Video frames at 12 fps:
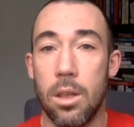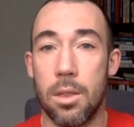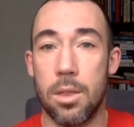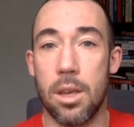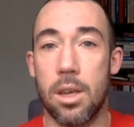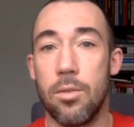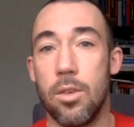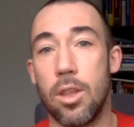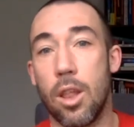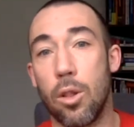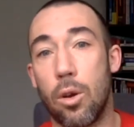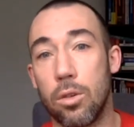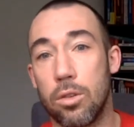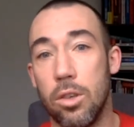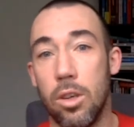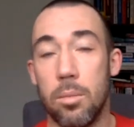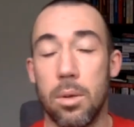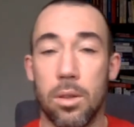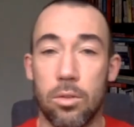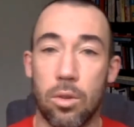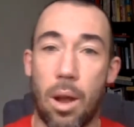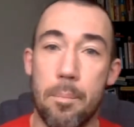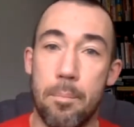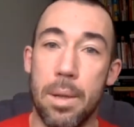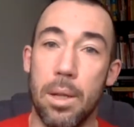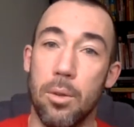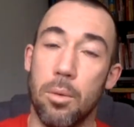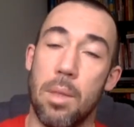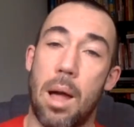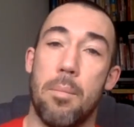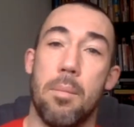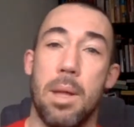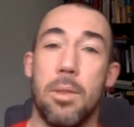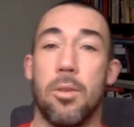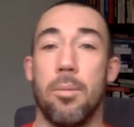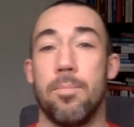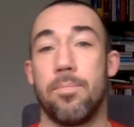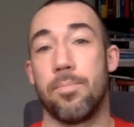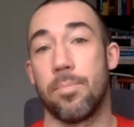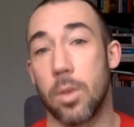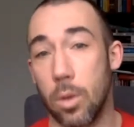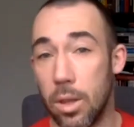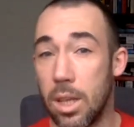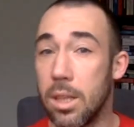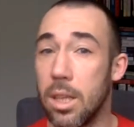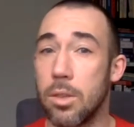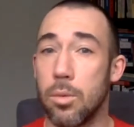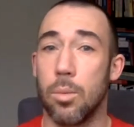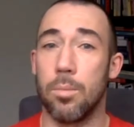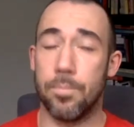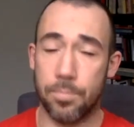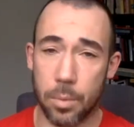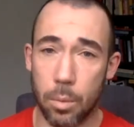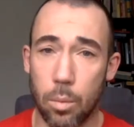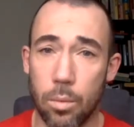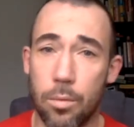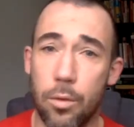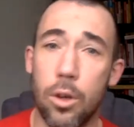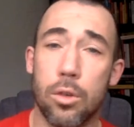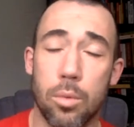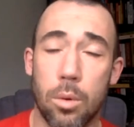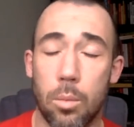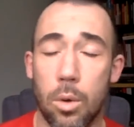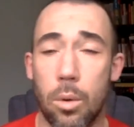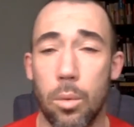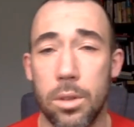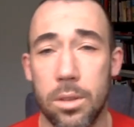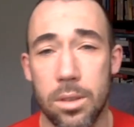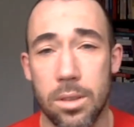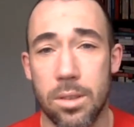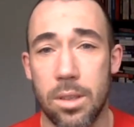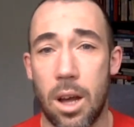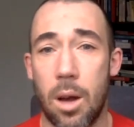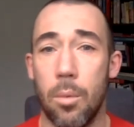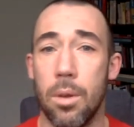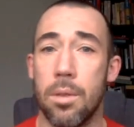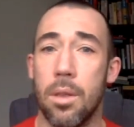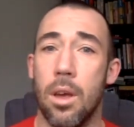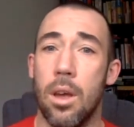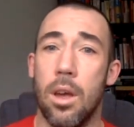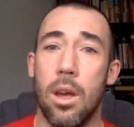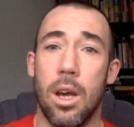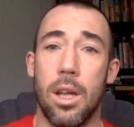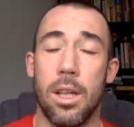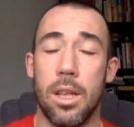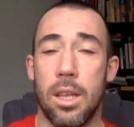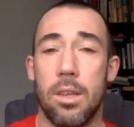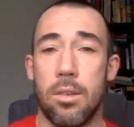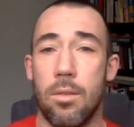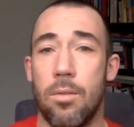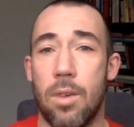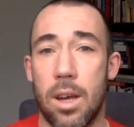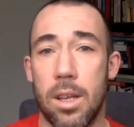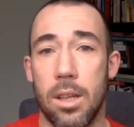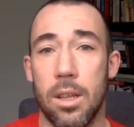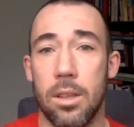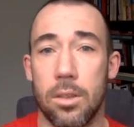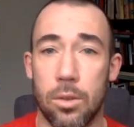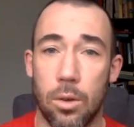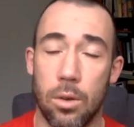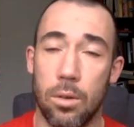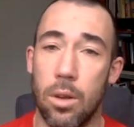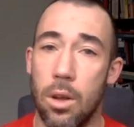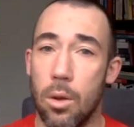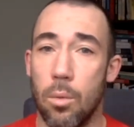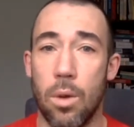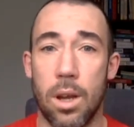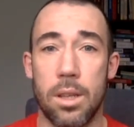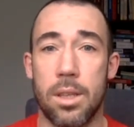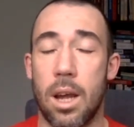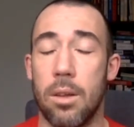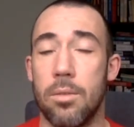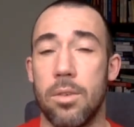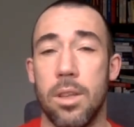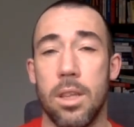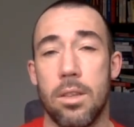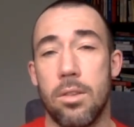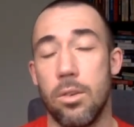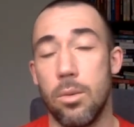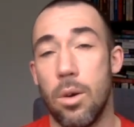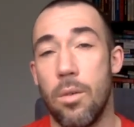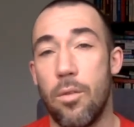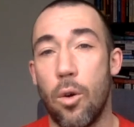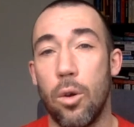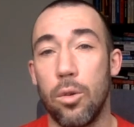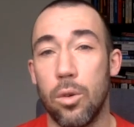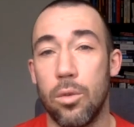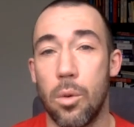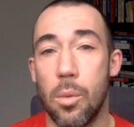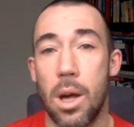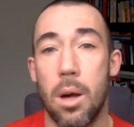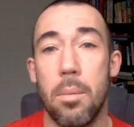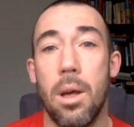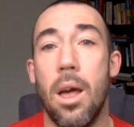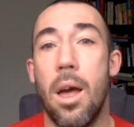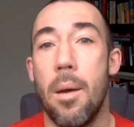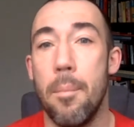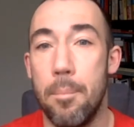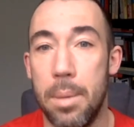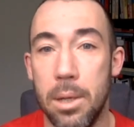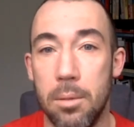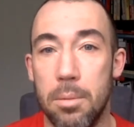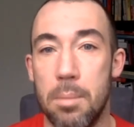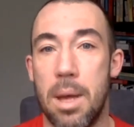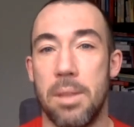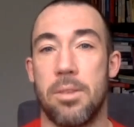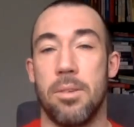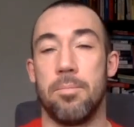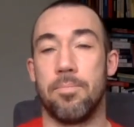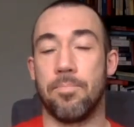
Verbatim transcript: Think of it the long term and try and build up that momentum. So that that's first one what I wanted to start with, and it is vital. So write it down if you need to. Avoid overwhelm. Build momentum.